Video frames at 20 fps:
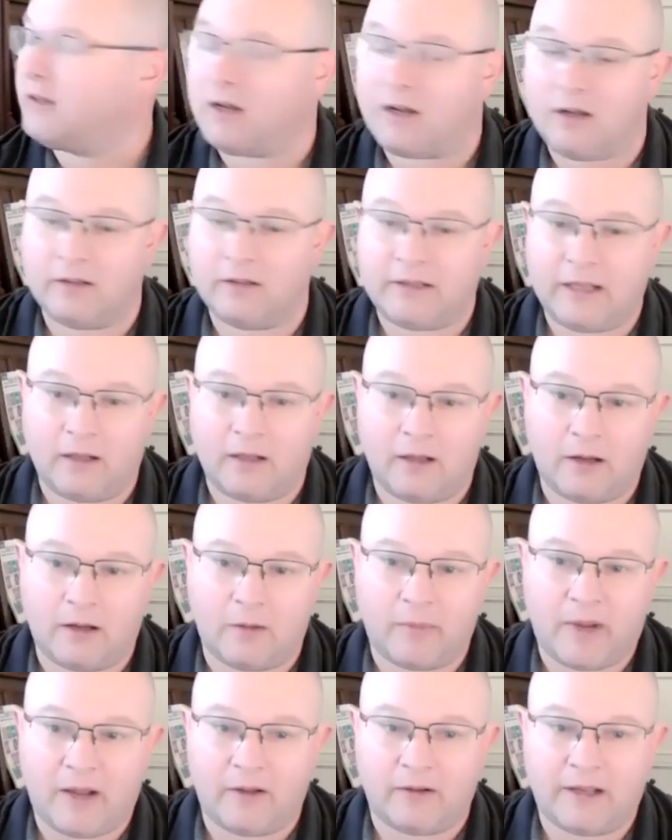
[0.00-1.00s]
talk all day long
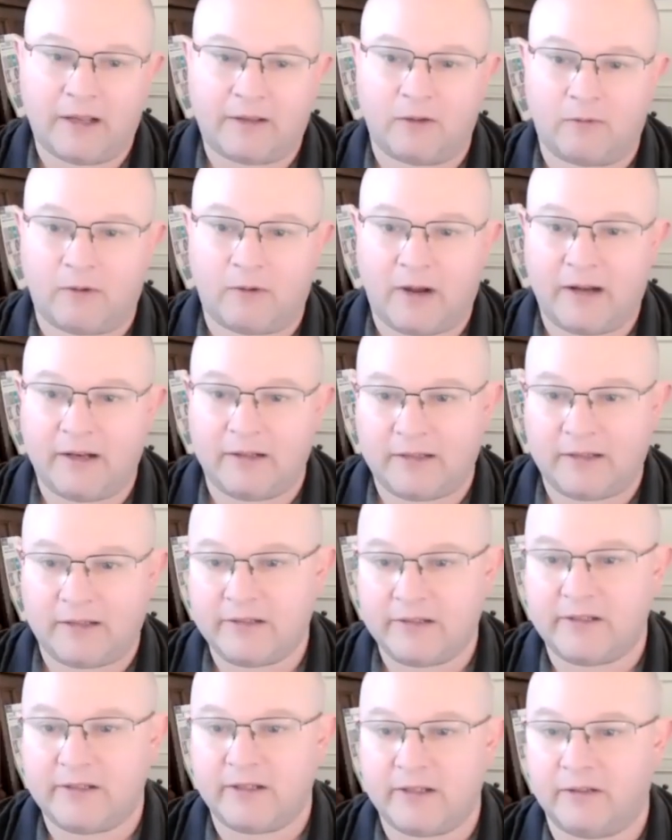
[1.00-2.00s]
about like the right
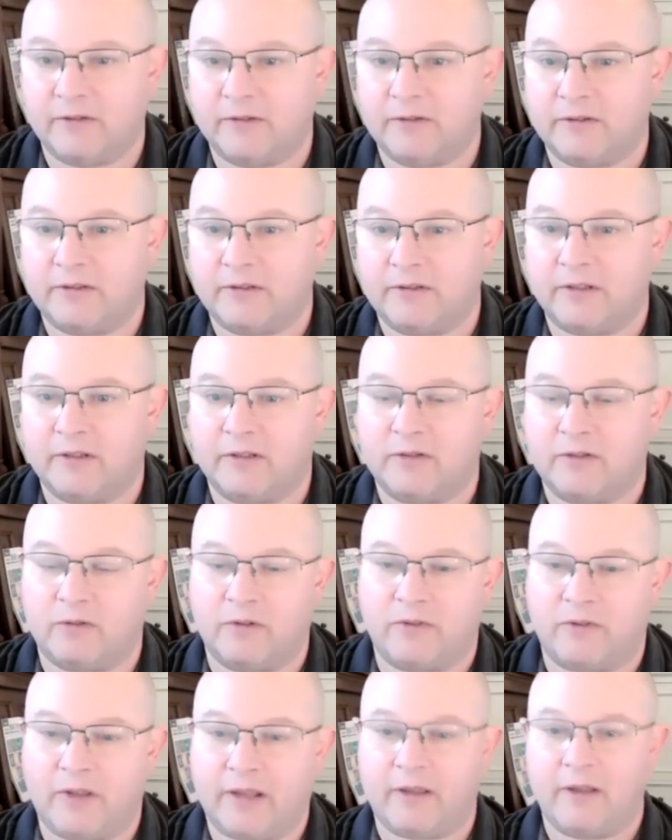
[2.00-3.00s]
intent signals and sort
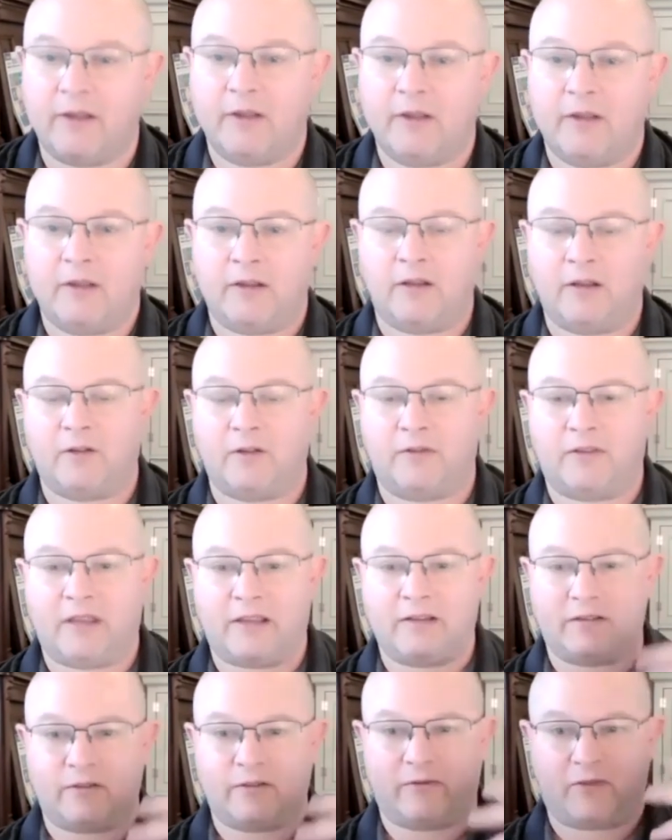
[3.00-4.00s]
of like,
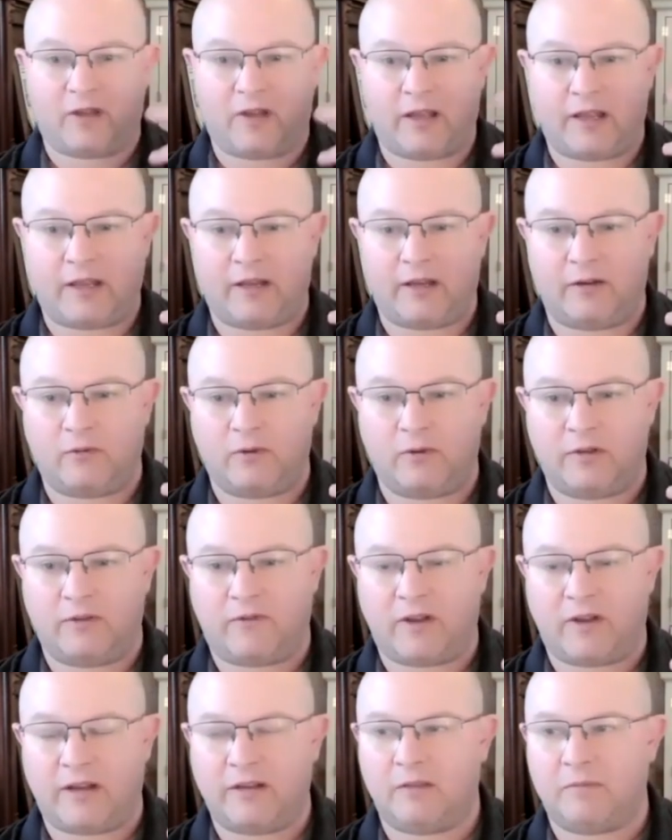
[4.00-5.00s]
things to find when
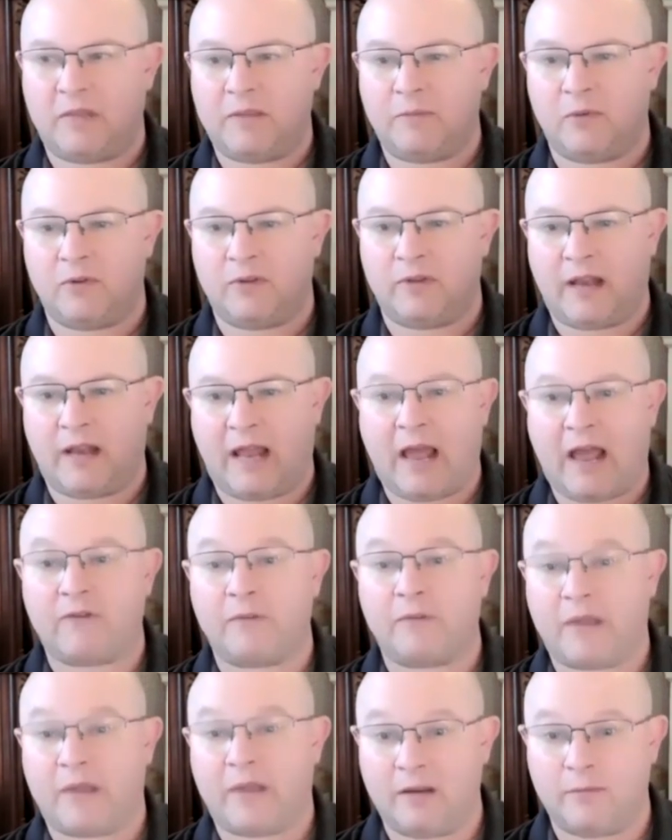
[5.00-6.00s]
finding people that have
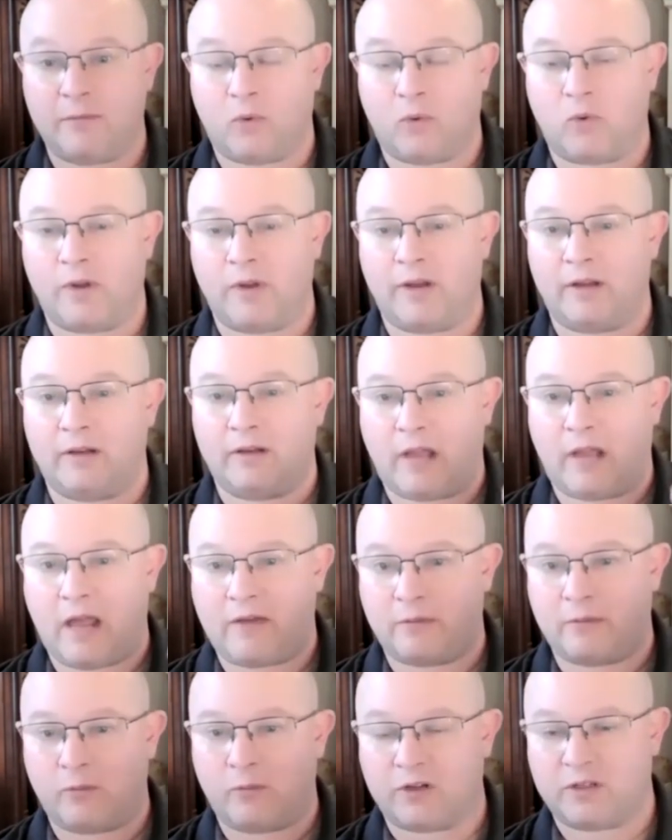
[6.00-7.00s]
a pain point,
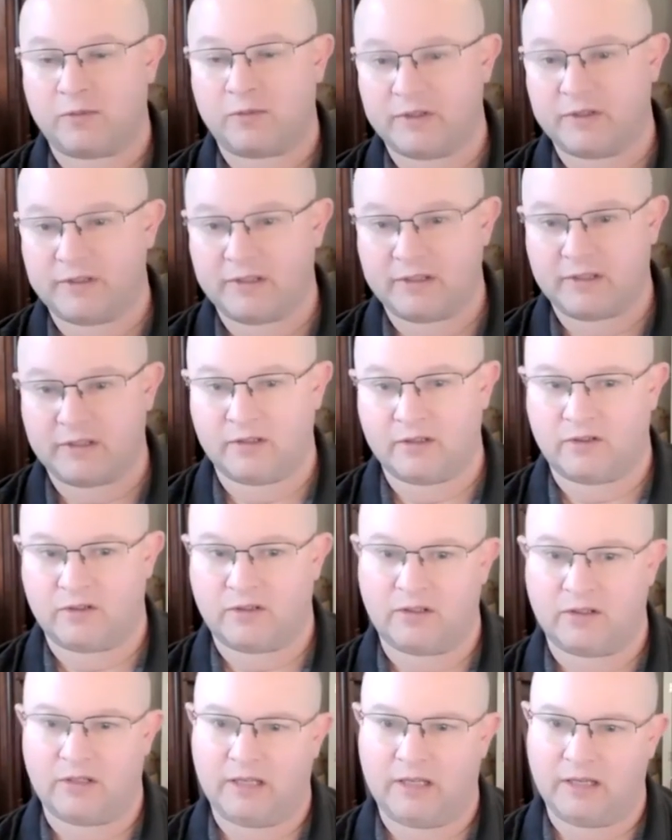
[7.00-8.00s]
have a more explosive
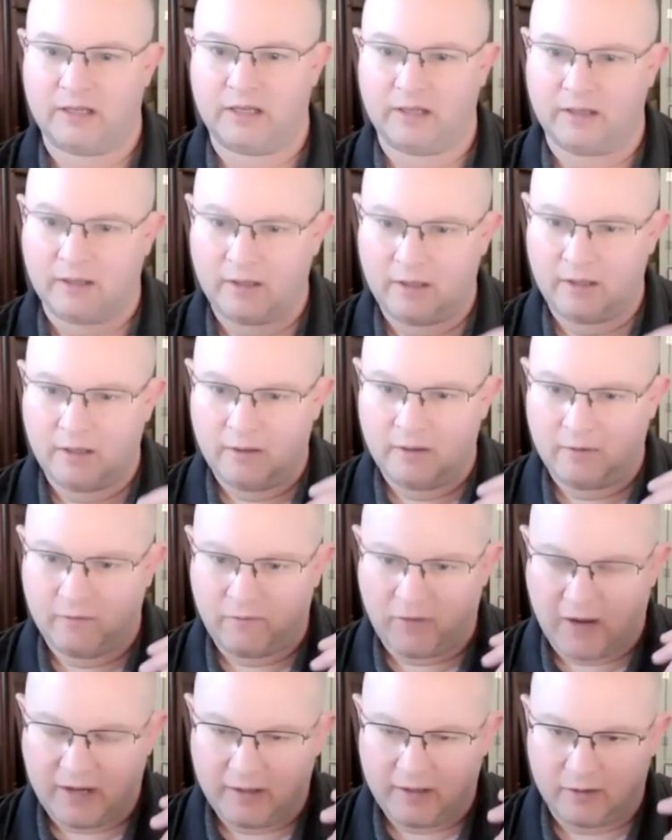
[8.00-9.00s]
solution need,
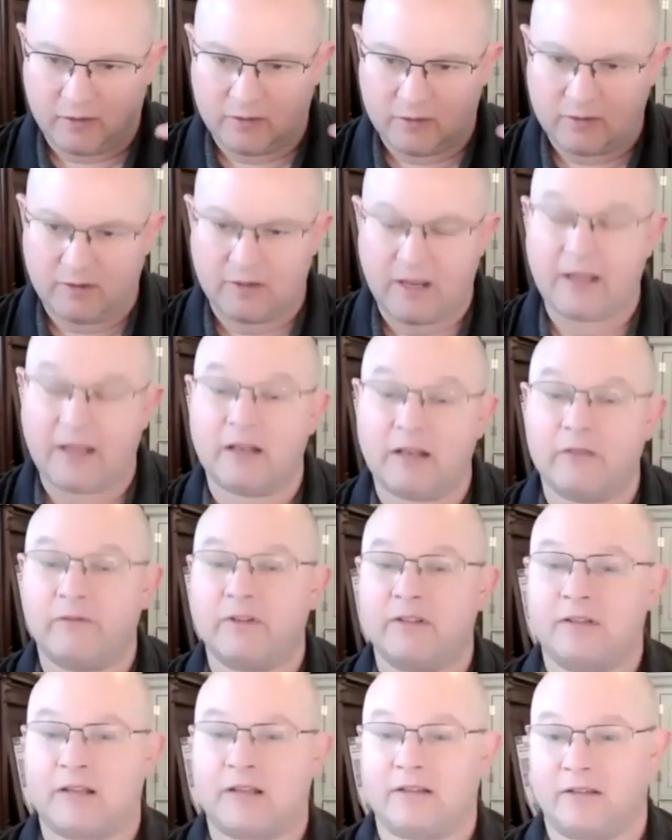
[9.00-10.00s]
finding those negative
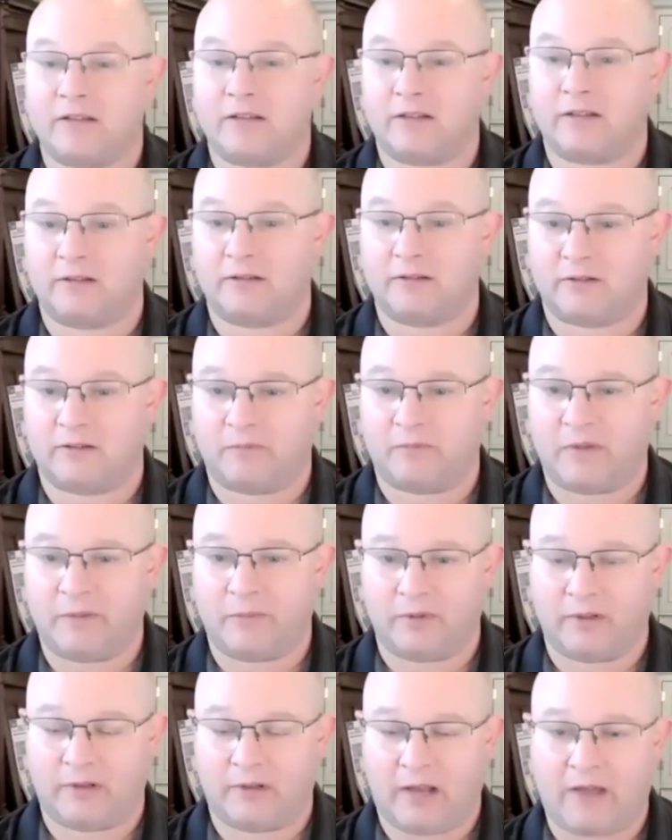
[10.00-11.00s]
intent signals of
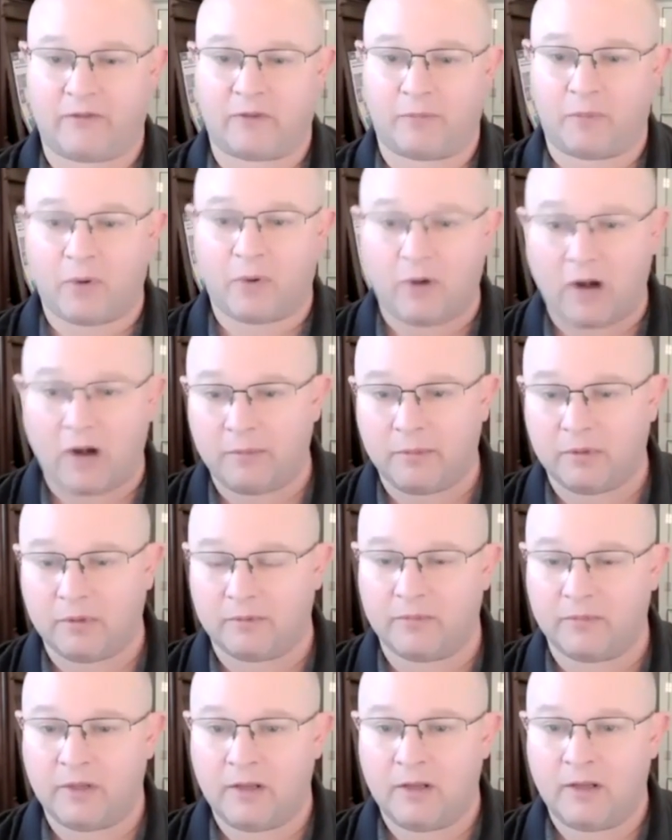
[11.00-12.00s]
people that have a
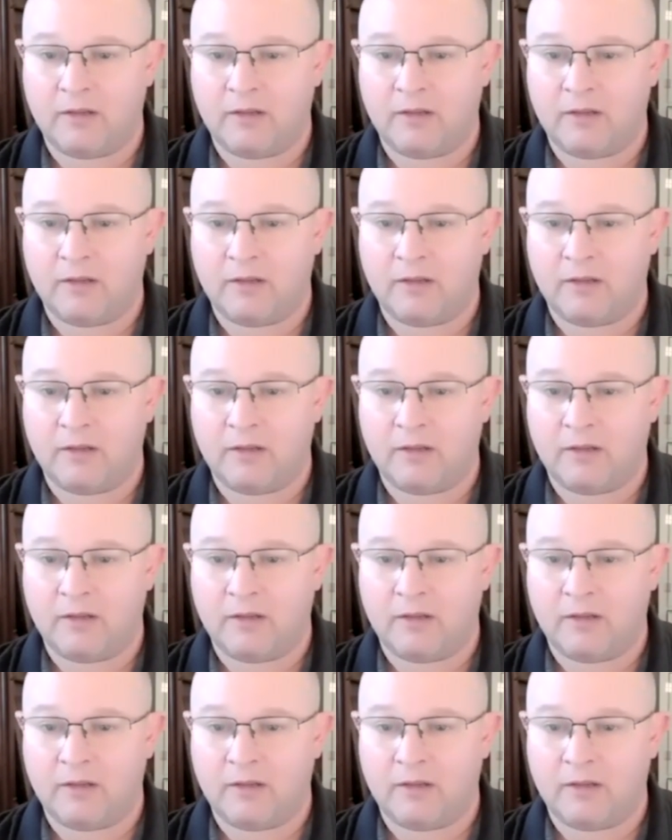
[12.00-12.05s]
problem,